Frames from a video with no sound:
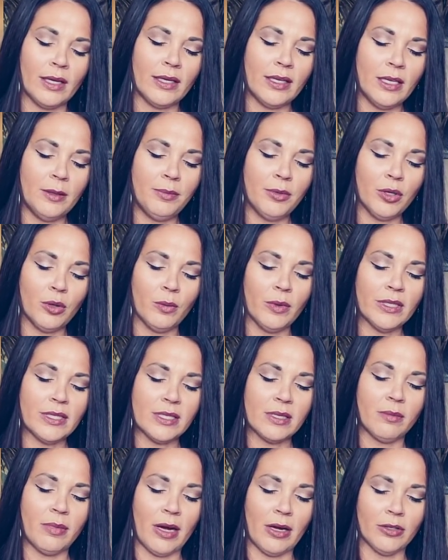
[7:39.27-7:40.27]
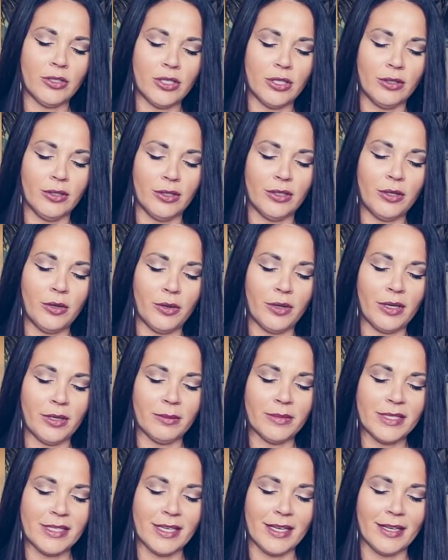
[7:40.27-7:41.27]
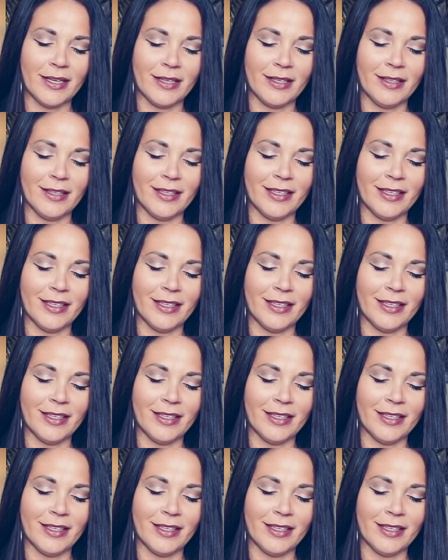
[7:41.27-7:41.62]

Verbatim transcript: keep your wits about you. You know what I'm saying?